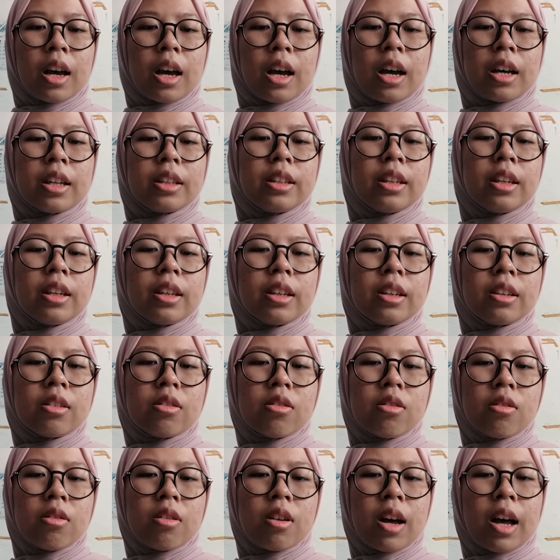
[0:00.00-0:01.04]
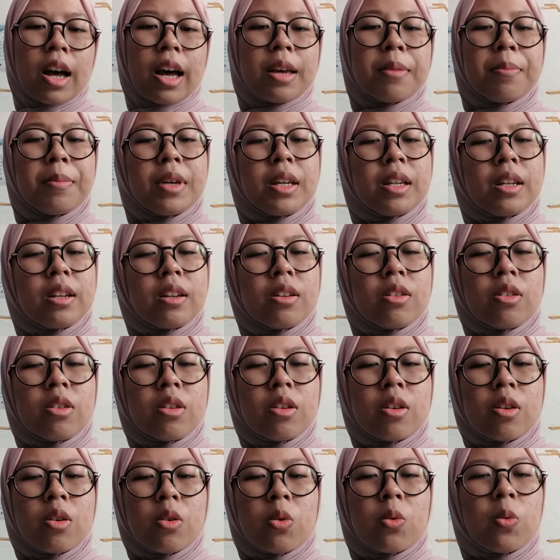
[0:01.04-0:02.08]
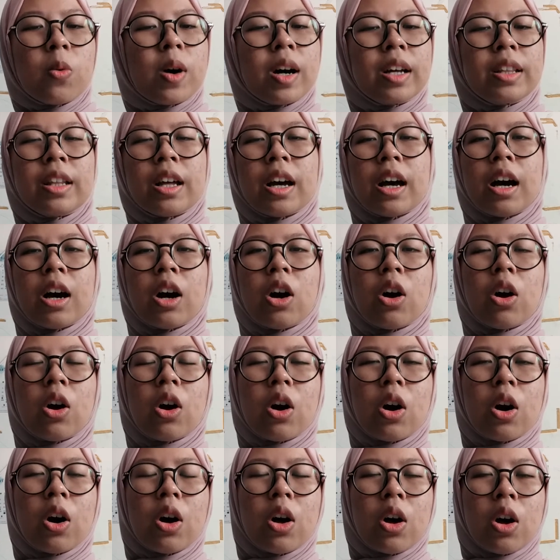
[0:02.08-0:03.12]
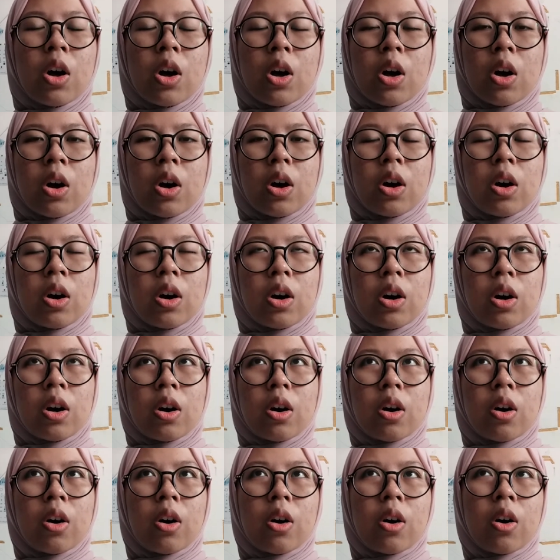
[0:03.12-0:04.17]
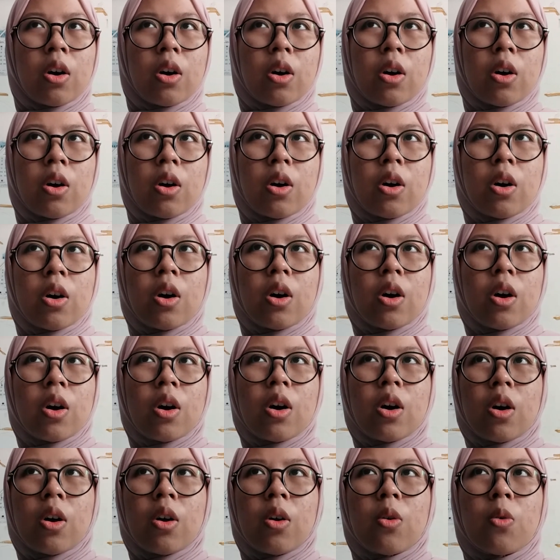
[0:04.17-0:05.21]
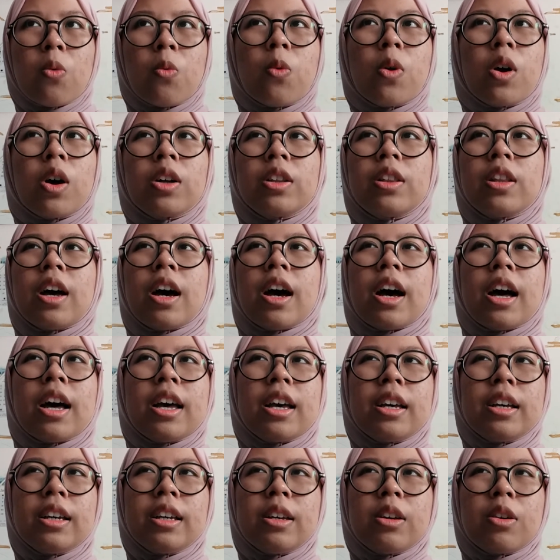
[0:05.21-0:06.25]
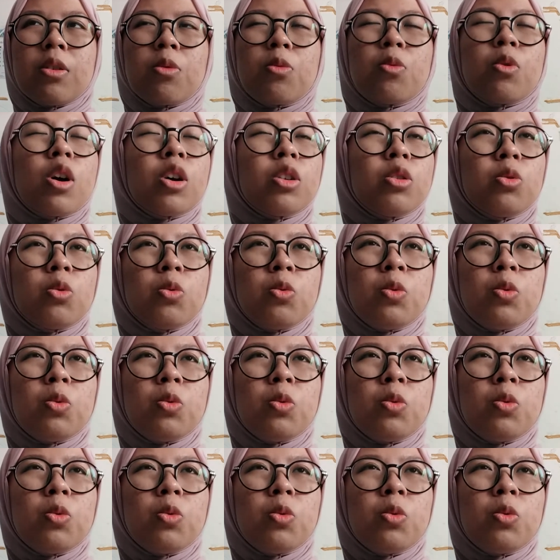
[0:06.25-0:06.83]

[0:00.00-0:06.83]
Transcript: I think I mean what uh what I what